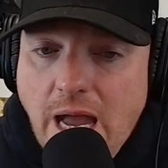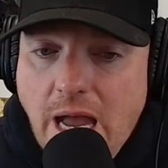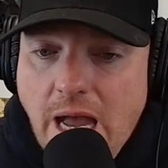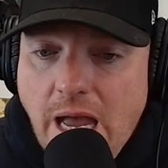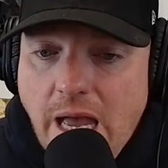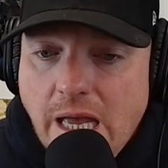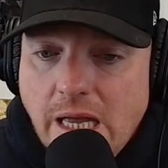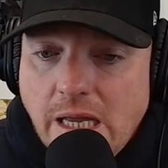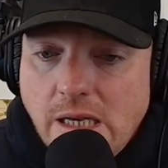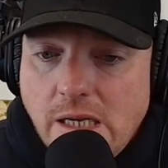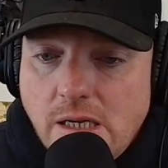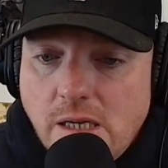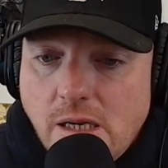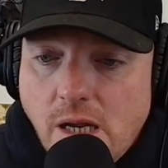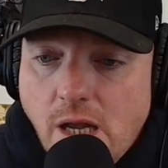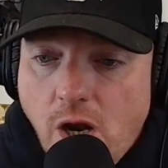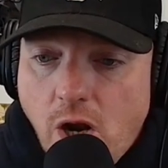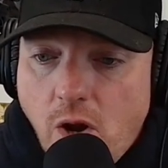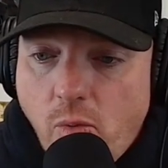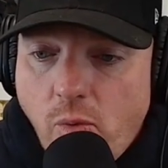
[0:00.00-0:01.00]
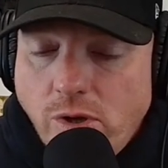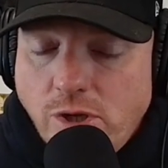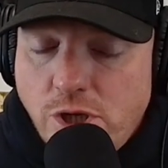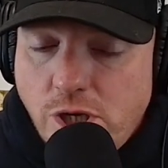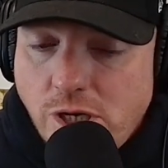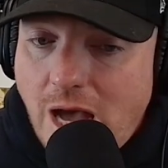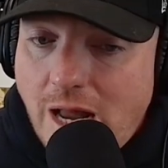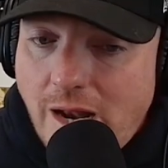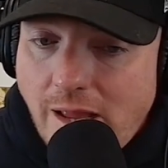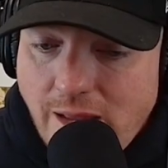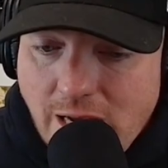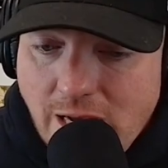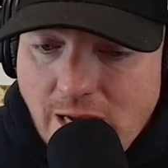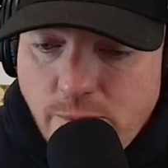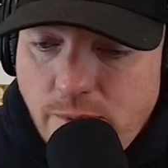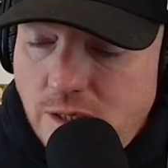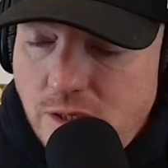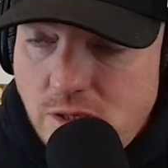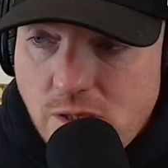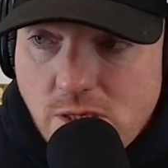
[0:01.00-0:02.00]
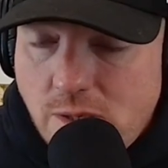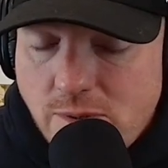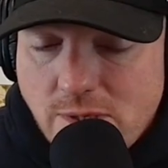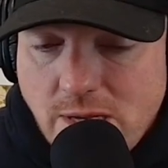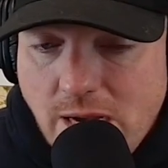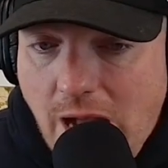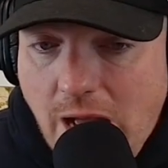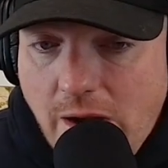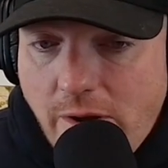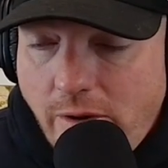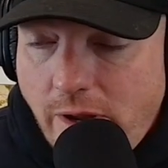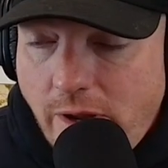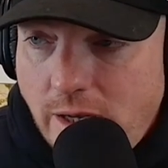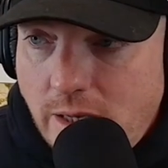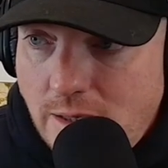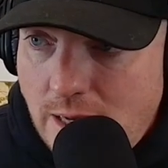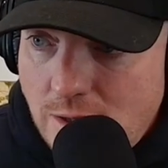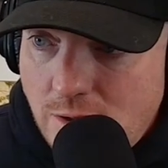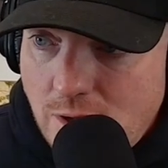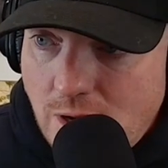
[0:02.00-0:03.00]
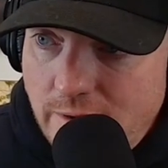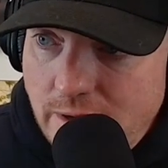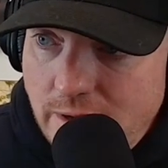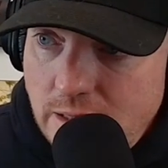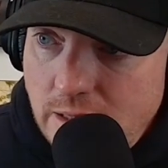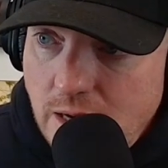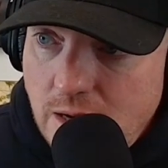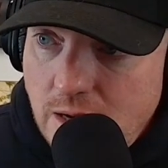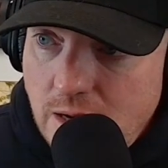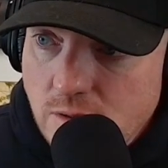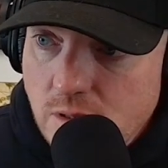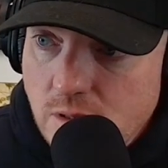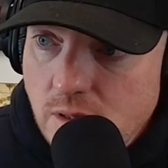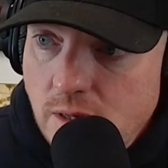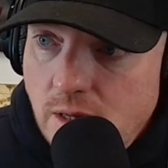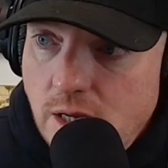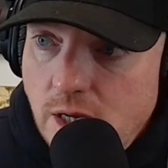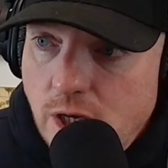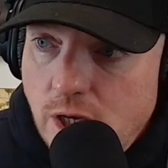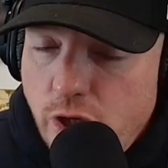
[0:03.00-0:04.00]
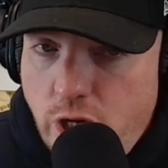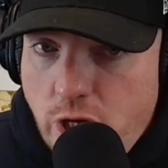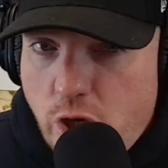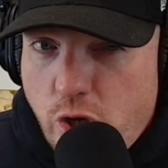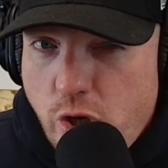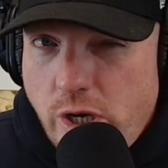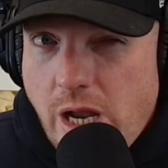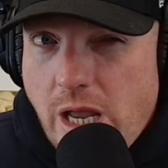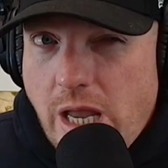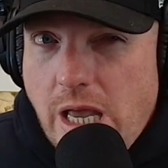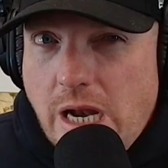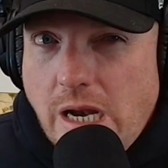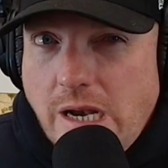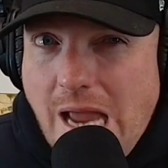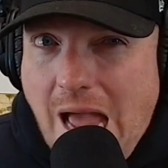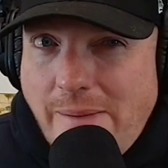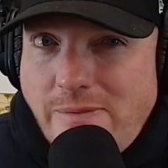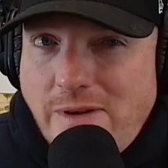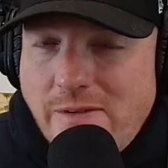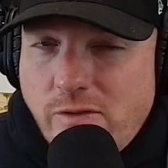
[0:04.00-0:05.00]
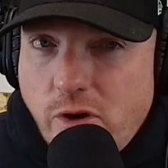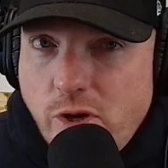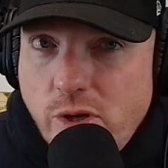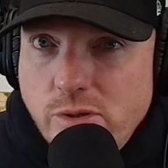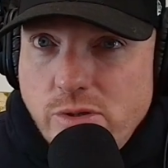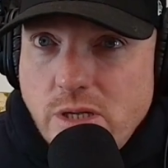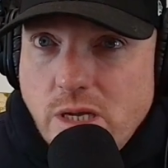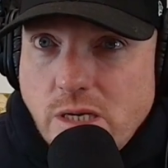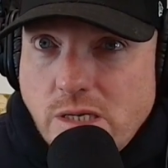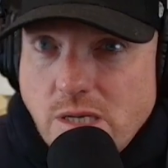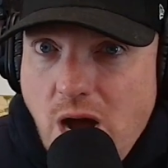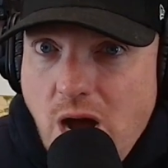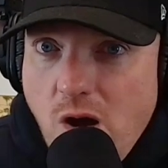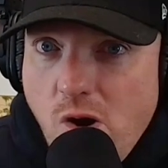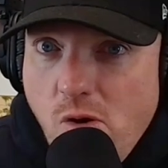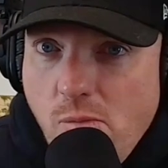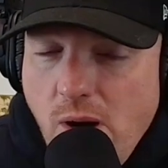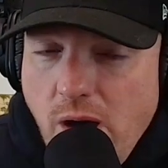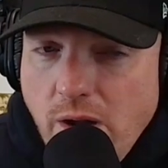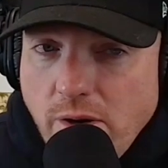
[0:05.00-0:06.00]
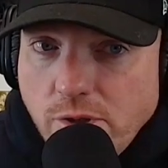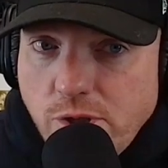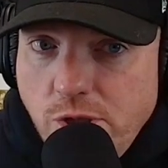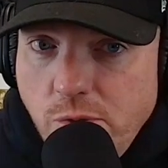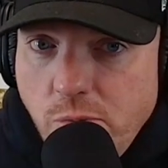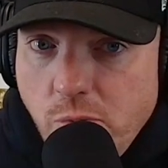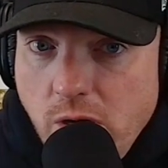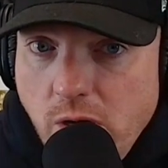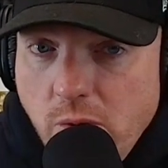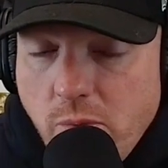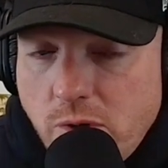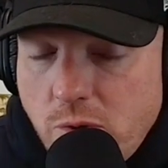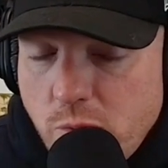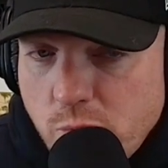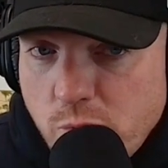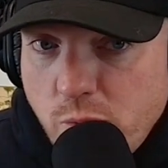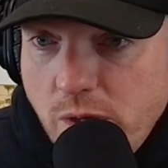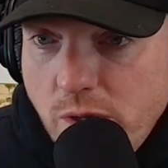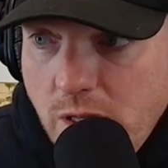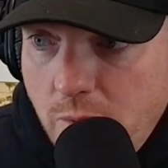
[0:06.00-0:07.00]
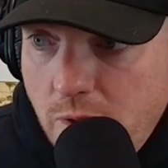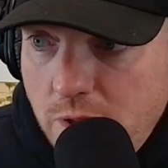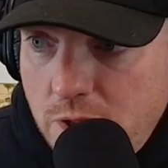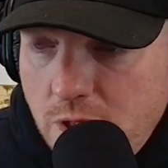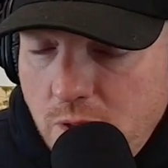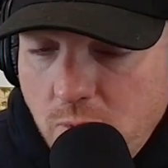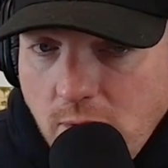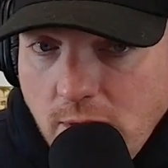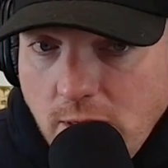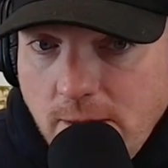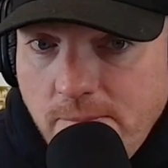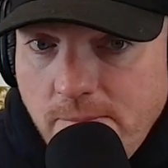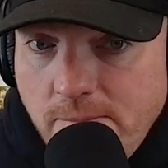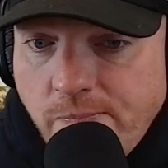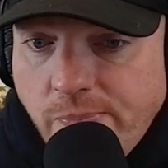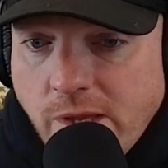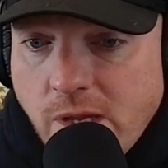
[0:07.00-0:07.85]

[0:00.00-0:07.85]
And, you know, when she got in the Expedition, she was like, I don't need to test drive anything else. She couldn't get adaptive cruise in the Tahoe model she wanted, which was really what she wanted.